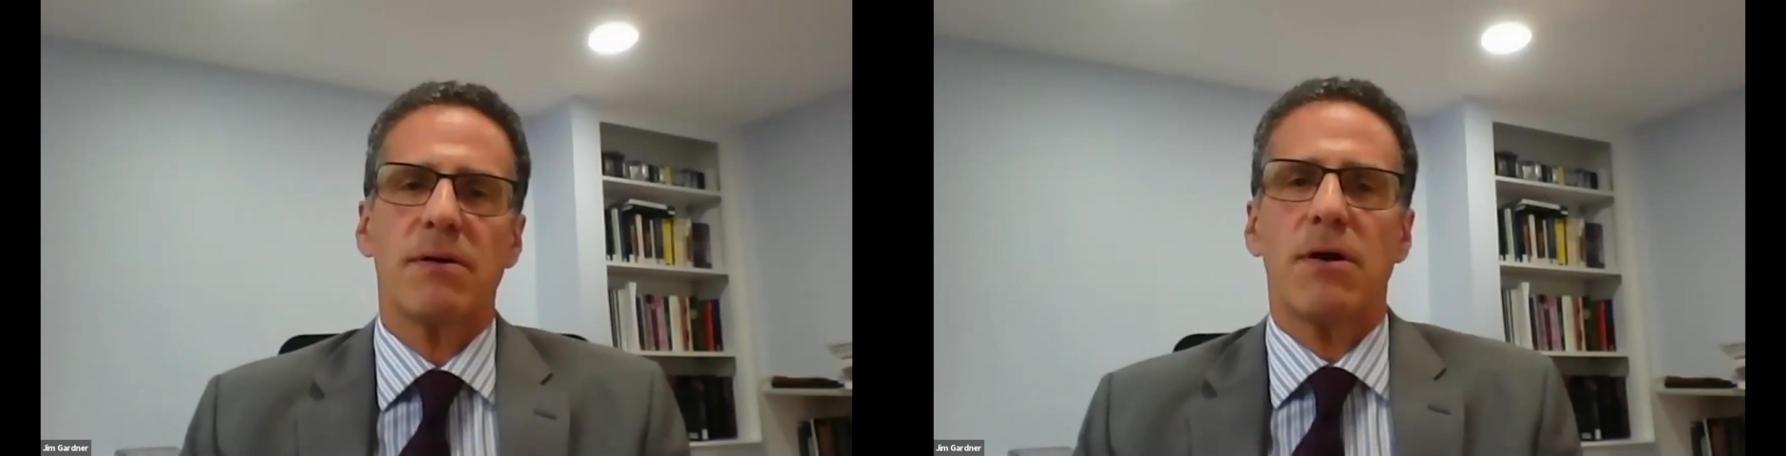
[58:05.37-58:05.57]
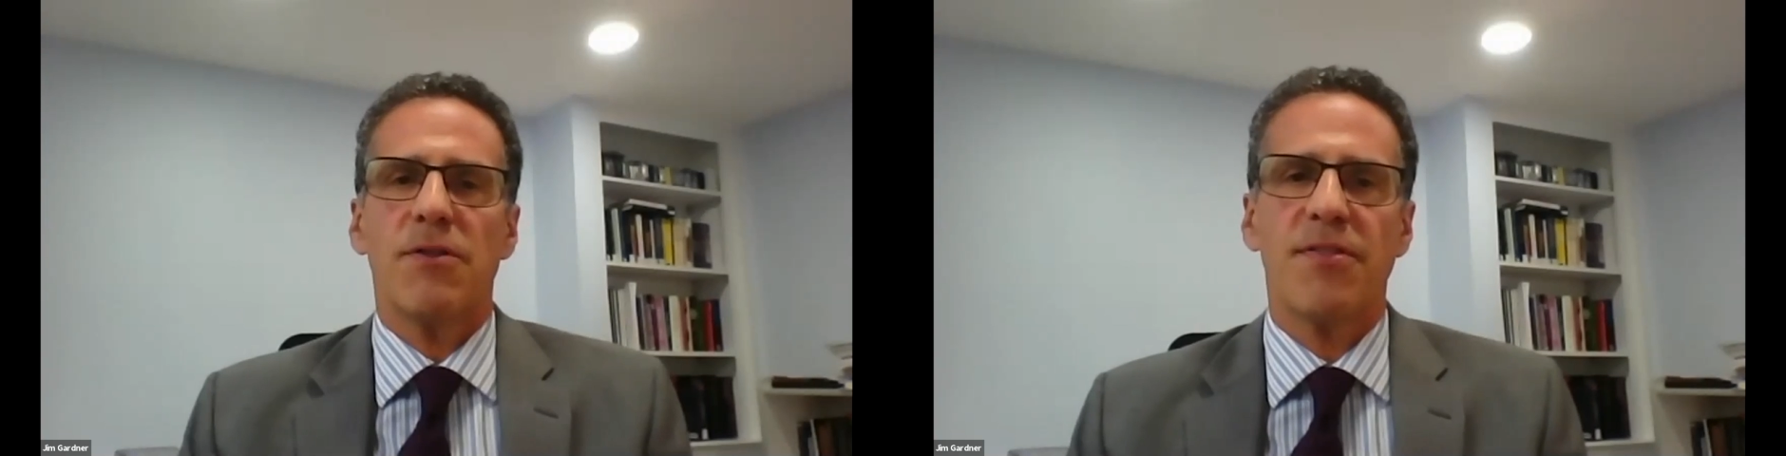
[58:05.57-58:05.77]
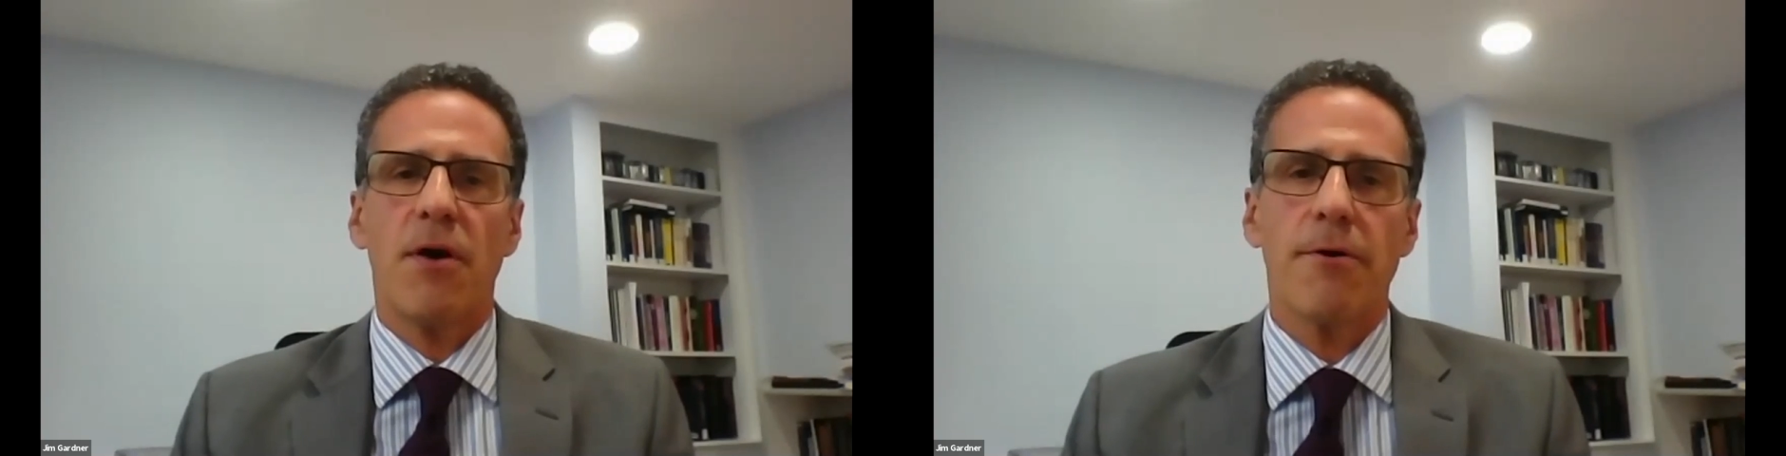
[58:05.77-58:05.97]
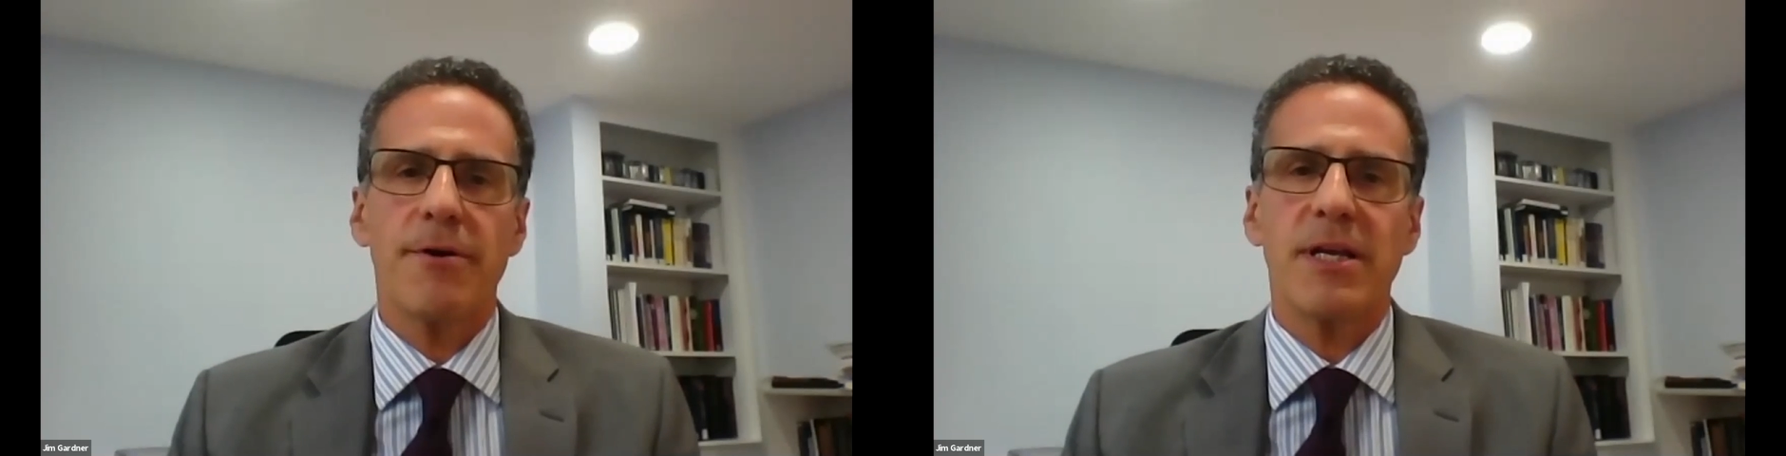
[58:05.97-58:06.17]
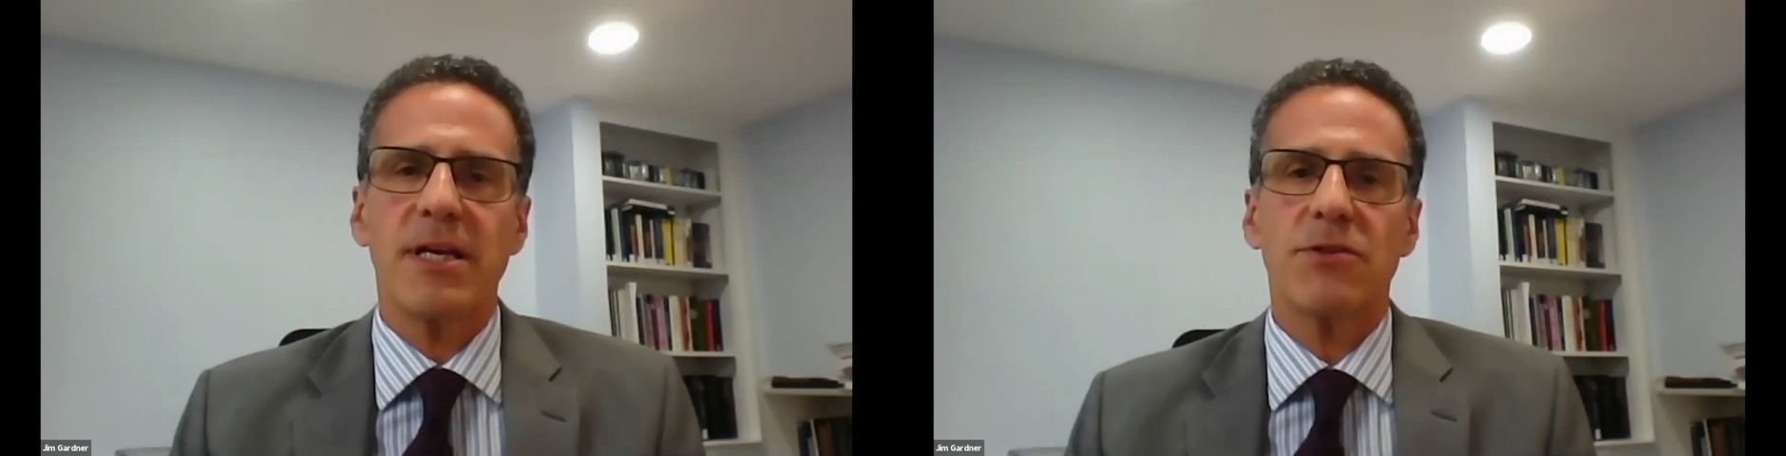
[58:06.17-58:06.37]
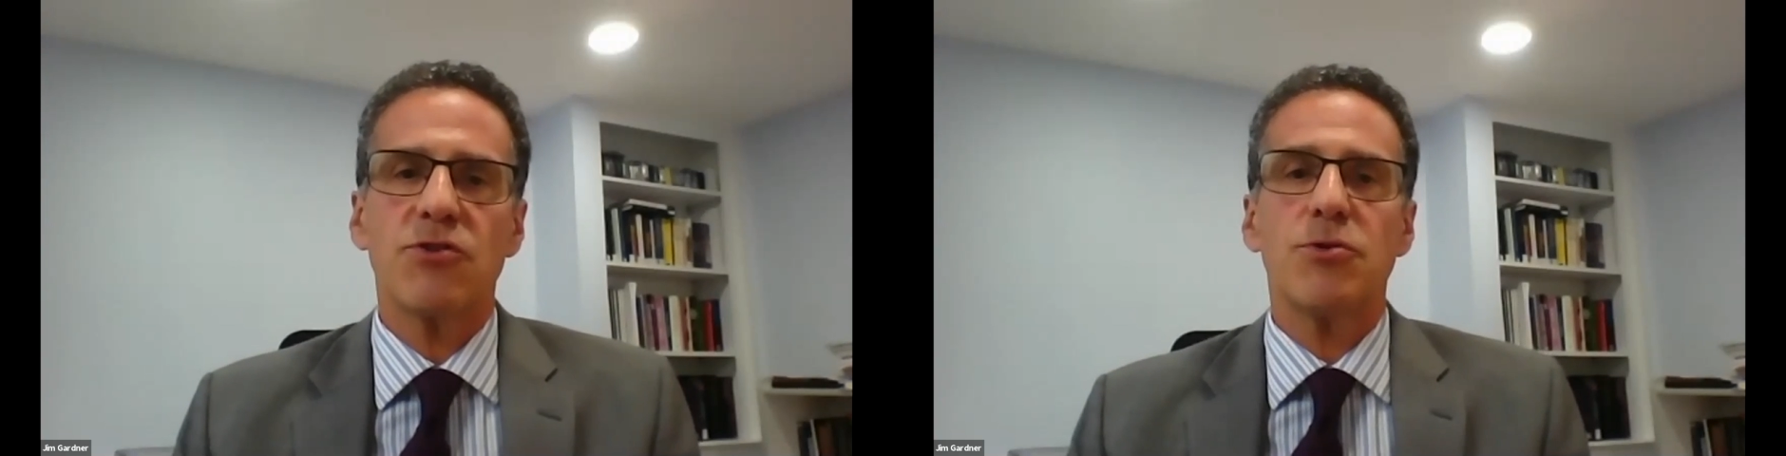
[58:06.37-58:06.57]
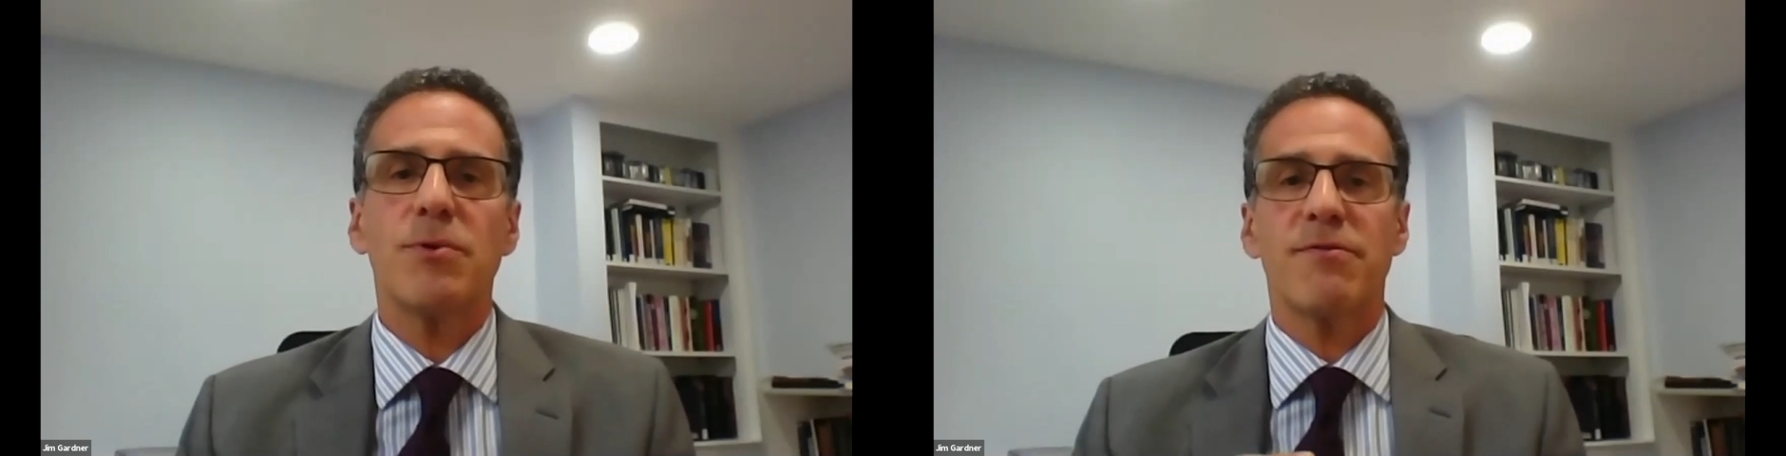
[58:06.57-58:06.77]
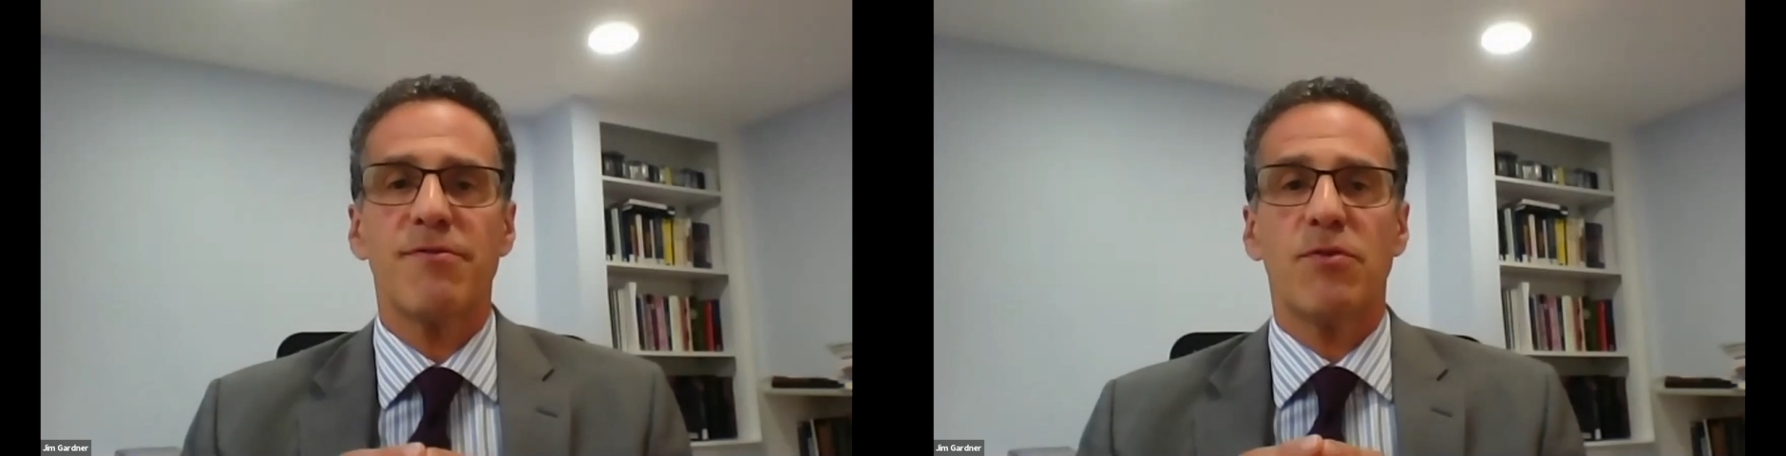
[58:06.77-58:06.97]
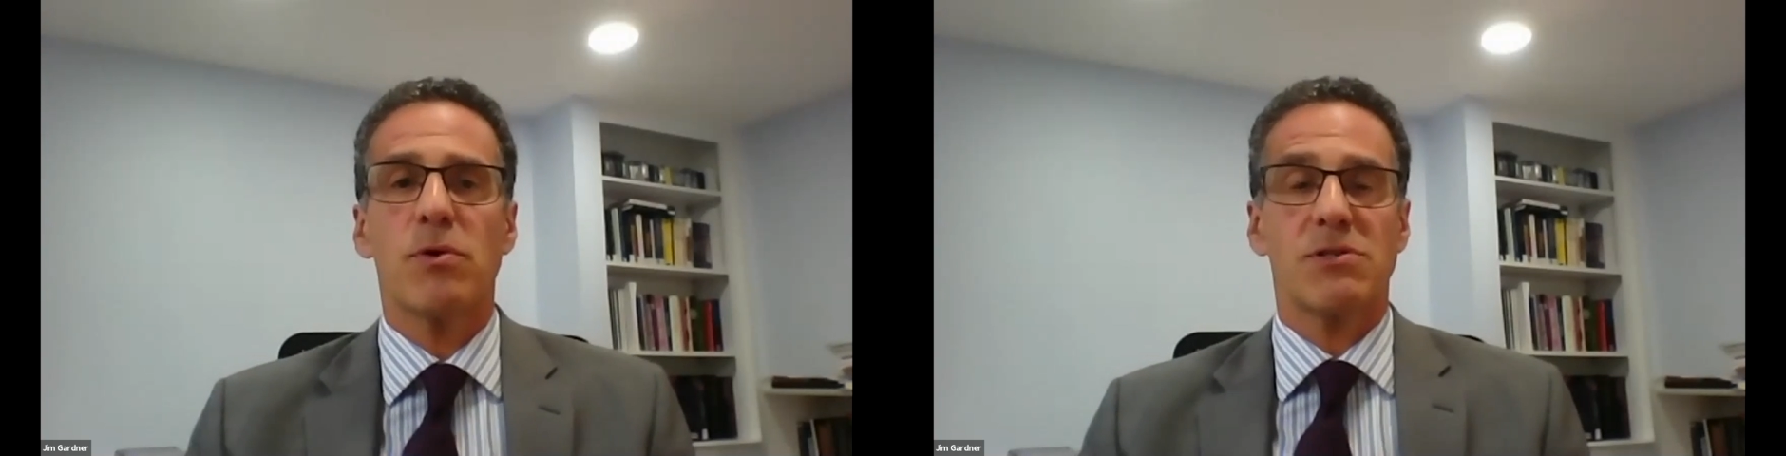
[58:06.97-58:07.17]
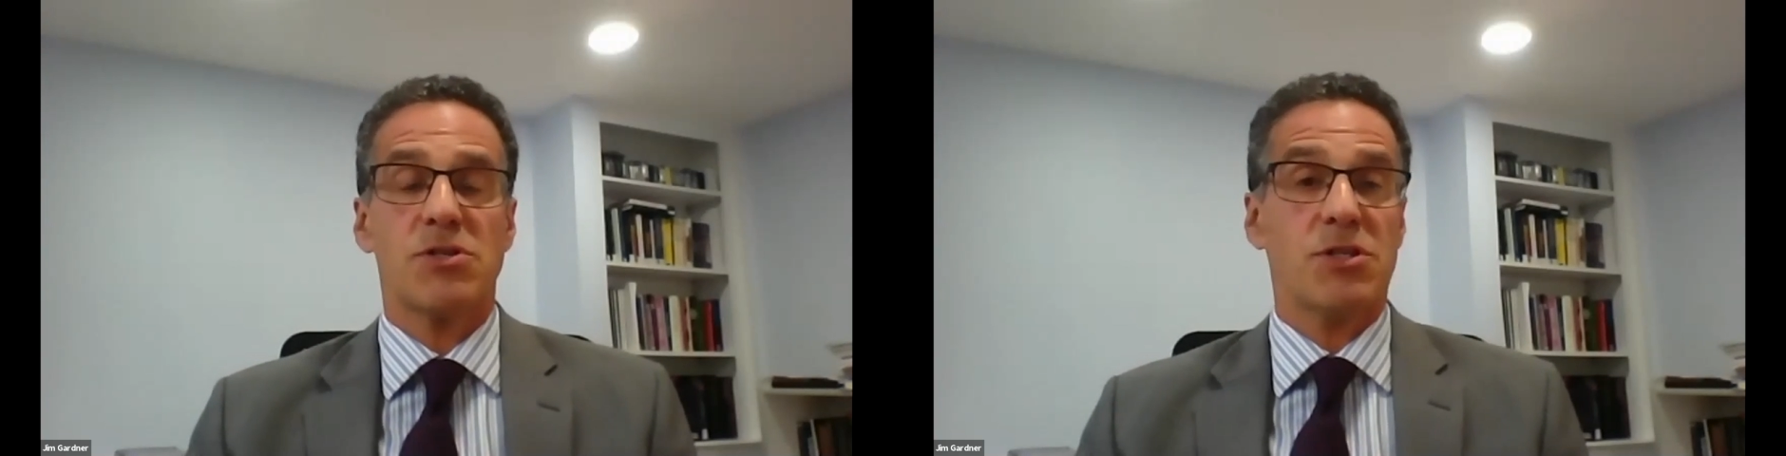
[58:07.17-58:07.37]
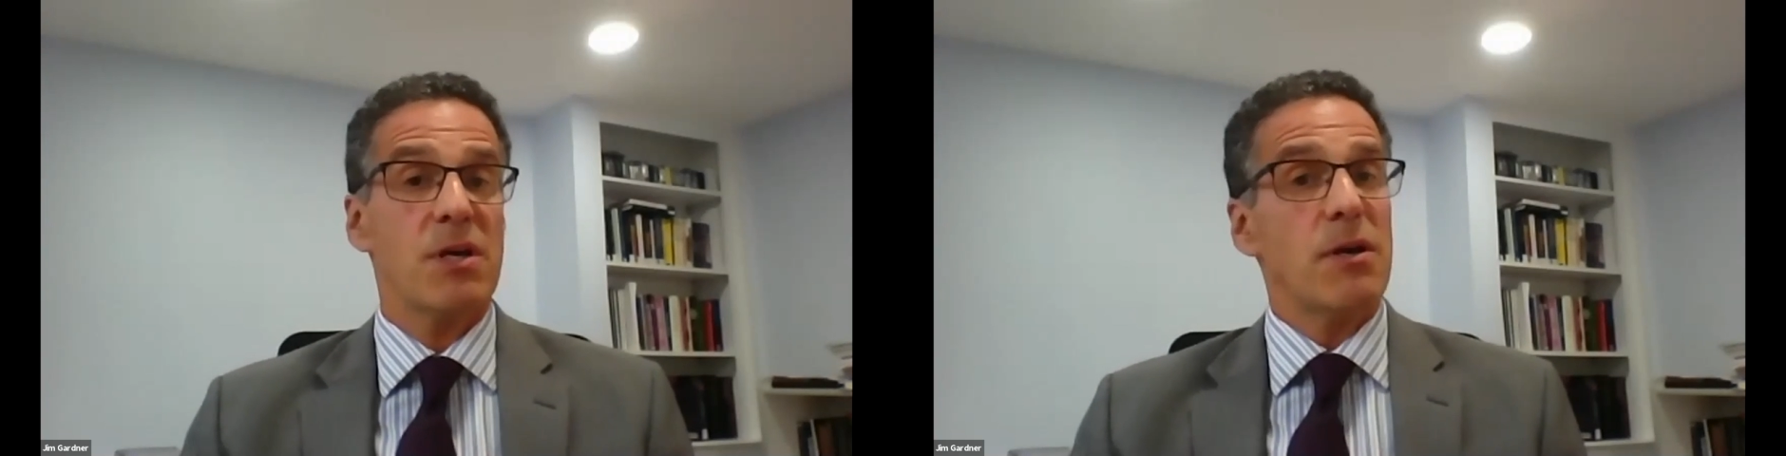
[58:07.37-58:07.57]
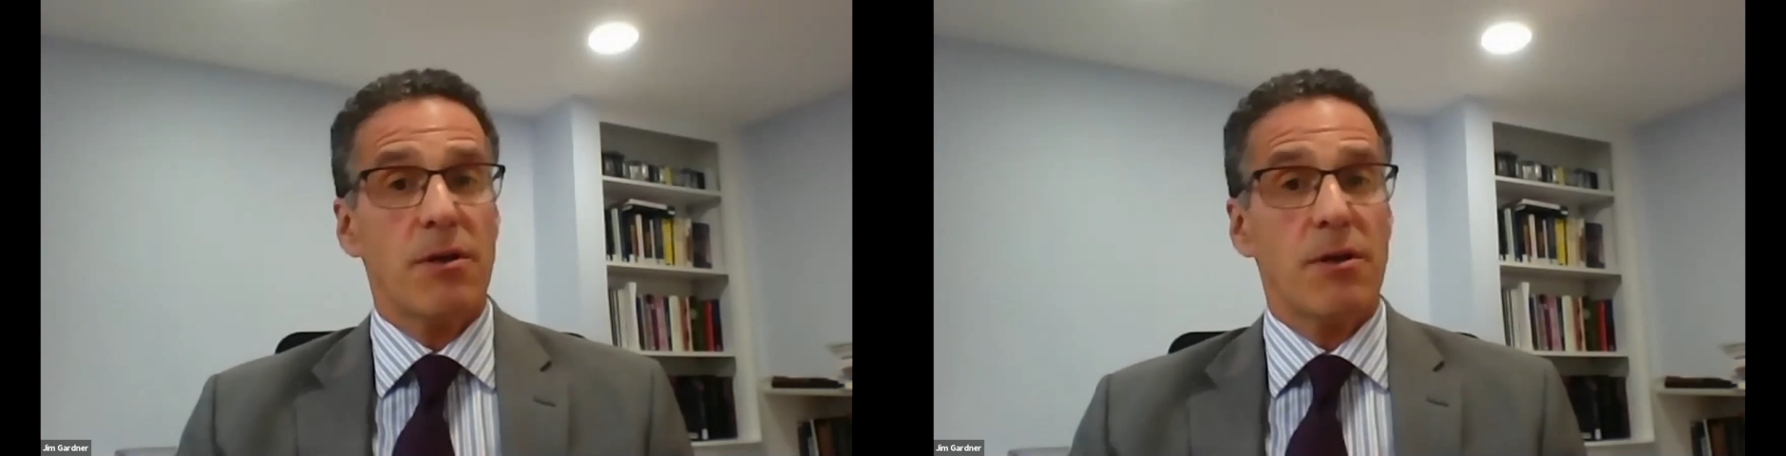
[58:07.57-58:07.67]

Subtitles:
authority to enforce